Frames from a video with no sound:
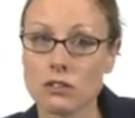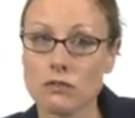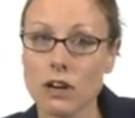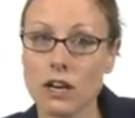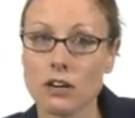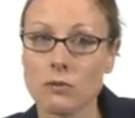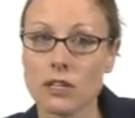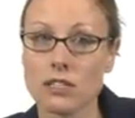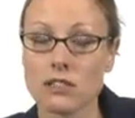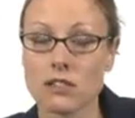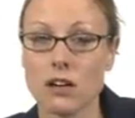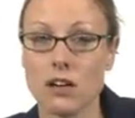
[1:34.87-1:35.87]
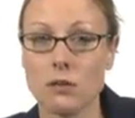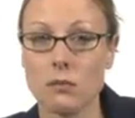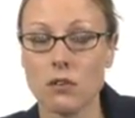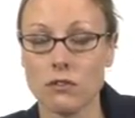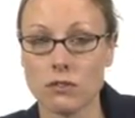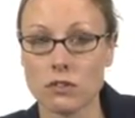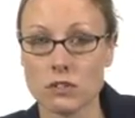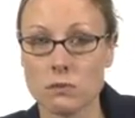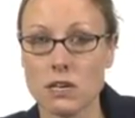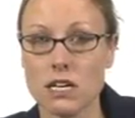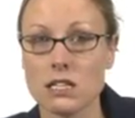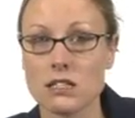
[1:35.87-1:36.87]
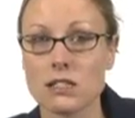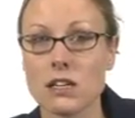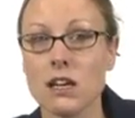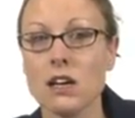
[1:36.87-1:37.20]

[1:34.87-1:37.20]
environment for space.